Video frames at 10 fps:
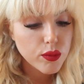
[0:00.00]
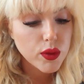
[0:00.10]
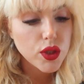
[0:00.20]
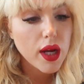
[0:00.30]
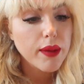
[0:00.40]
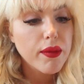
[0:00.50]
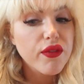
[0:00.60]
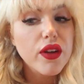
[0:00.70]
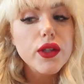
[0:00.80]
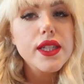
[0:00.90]
which I'm
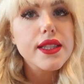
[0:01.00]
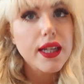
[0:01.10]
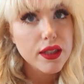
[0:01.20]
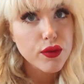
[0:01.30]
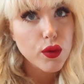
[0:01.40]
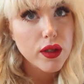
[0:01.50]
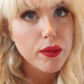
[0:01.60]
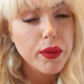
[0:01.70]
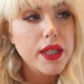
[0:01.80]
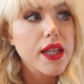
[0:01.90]
very excited
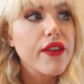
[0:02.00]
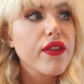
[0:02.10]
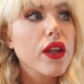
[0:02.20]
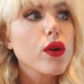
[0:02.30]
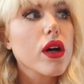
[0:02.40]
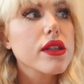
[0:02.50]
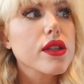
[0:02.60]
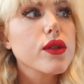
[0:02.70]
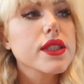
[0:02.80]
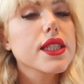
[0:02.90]
for because I follow
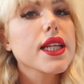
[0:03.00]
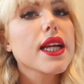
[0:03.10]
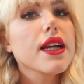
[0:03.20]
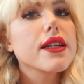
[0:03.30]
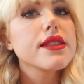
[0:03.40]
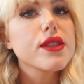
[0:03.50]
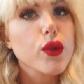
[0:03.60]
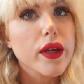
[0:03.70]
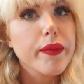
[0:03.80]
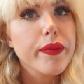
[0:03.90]
Costco Does It Again on
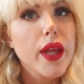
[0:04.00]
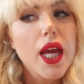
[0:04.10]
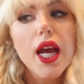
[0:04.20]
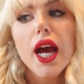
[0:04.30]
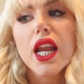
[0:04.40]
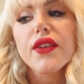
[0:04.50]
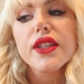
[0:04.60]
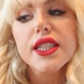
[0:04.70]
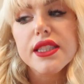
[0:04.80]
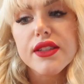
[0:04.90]
Instagram. And I have a
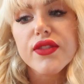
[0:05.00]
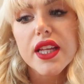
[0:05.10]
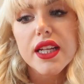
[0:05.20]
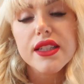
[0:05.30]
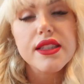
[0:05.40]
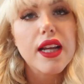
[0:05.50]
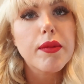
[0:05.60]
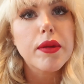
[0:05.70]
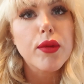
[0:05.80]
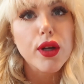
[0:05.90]
list of things that
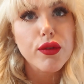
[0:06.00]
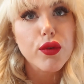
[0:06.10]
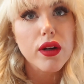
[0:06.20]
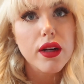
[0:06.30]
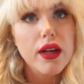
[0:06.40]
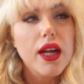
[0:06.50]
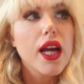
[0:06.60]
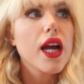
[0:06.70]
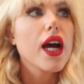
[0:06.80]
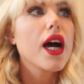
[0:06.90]
I'm in the market for.
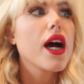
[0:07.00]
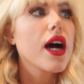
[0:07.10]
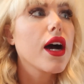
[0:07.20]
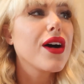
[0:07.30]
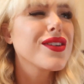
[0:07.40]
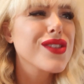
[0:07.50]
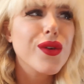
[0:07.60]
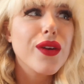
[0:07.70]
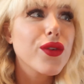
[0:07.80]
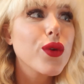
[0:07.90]
Uh,
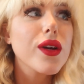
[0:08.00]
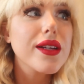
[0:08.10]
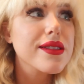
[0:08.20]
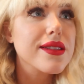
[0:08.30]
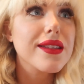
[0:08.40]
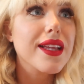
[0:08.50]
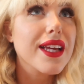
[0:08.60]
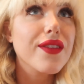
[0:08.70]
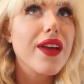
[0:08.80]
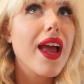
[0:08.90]
also, if you guys
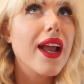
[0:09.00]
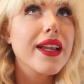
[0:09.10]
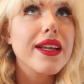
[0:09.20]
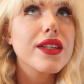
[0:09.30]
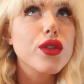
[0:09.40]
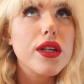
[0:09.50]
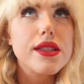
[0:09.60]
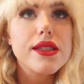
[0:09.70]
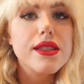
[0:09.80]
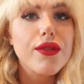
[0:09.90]
like have any
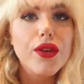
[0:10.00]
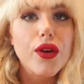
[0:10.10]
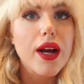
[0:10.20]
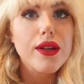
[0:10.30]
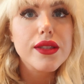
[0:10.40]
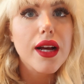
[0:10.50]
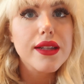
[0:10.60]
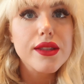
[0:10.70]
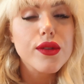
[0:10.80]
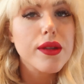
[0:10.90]
interest in stuff for your house,
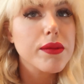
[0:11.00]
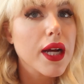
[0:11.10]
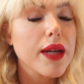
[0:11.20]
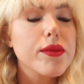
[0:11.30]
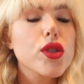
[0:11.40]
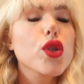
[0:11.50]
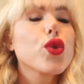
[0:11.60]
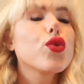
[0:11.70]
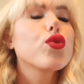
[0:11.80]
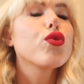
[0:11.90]
Costco sometimes
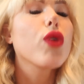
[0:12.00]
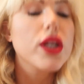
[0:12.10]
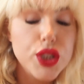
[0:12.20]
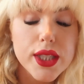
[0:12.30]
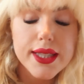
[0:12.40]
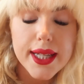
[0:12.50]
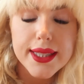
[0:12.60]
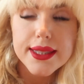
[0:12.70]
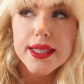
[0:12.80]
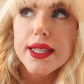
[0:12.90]
crushes
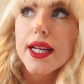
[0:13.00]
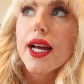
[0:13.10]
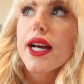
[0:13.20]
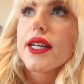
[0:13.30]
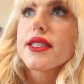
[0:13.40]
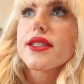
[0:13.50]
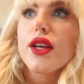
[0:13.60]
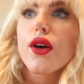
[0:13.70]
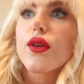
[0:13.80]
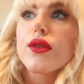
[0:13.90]
it.
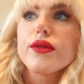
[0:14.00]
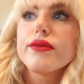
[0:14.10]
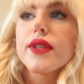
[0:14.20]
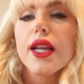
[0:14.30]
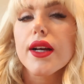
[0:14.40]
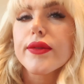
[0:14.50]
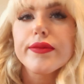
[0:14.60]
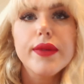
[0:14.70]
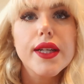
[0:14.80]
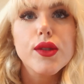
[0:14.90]
So, you know,
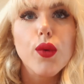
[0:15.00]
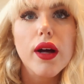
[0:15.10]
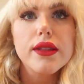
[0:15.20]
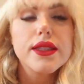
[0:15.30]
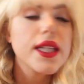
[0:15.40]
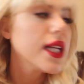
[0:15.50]
might as well.